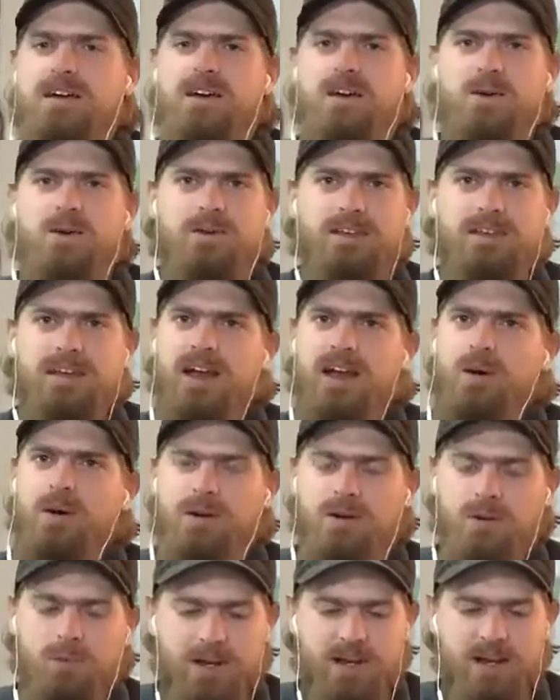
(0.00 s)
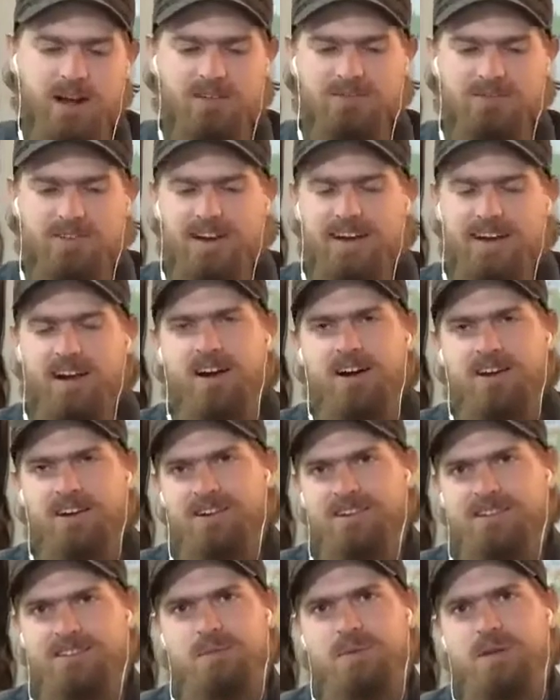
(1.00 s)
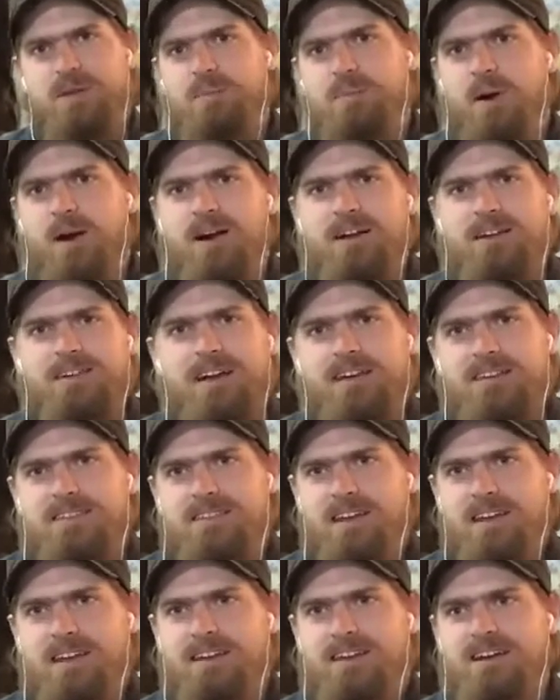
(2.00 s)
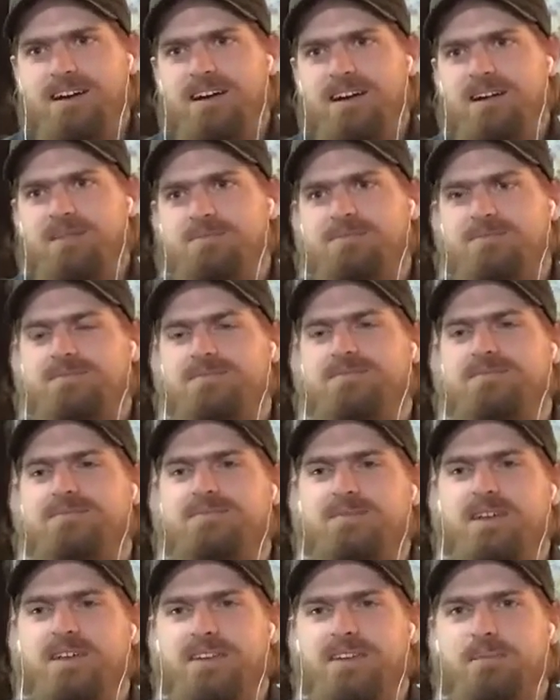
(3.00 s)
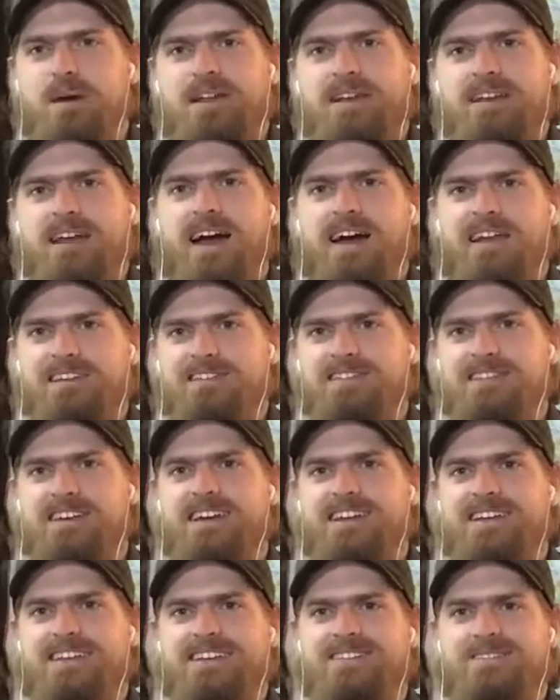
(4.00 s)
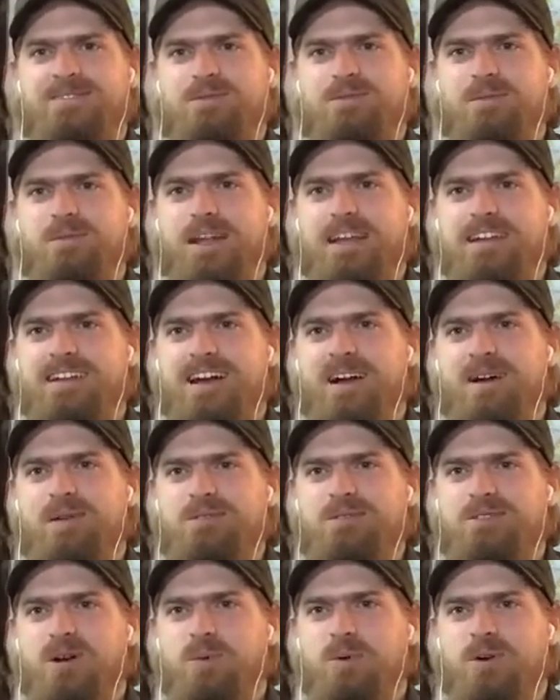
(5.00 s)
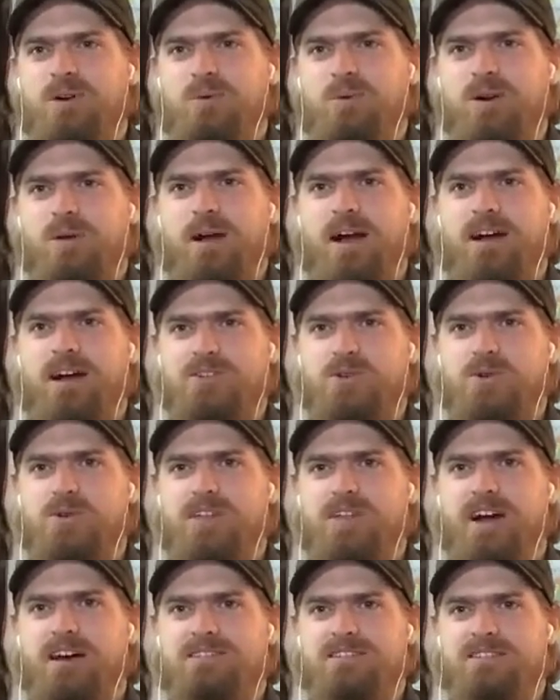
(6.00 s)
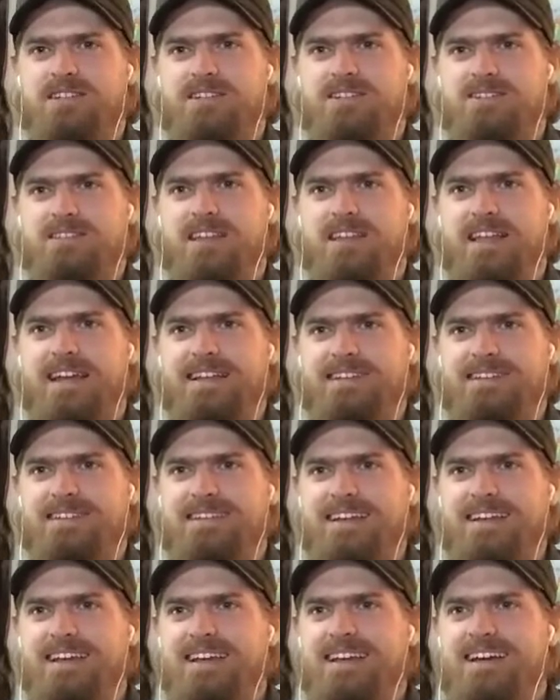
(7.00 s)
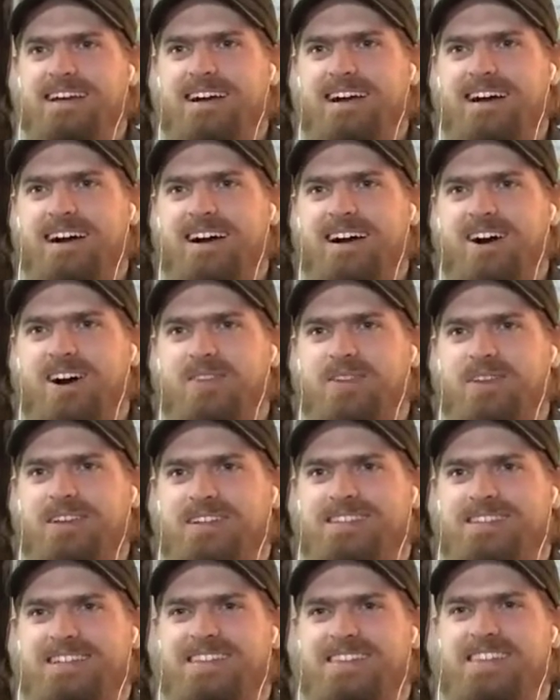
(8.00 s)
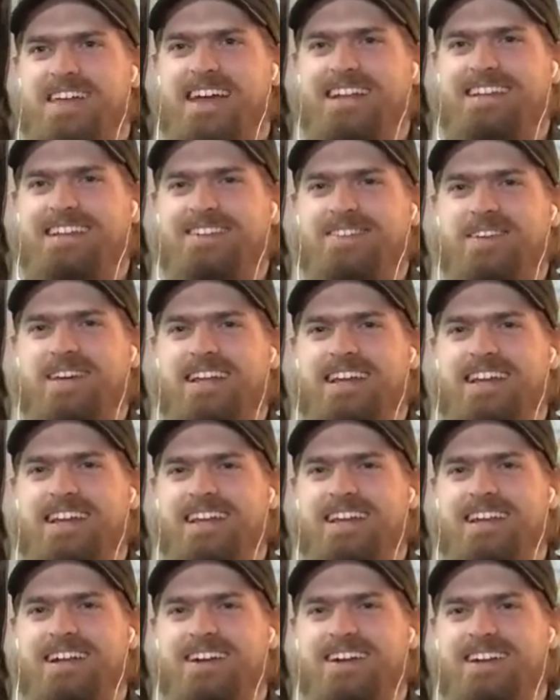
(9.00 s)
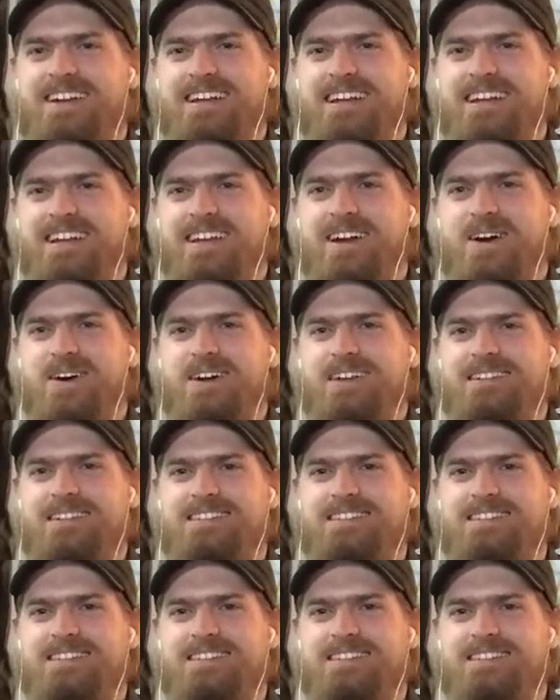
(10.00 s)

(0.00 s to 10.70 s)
Yeah, we are very honored to be a part. I think my dad has said many times, we're about 2,000 years late on this thing. They're getting in here and getting going.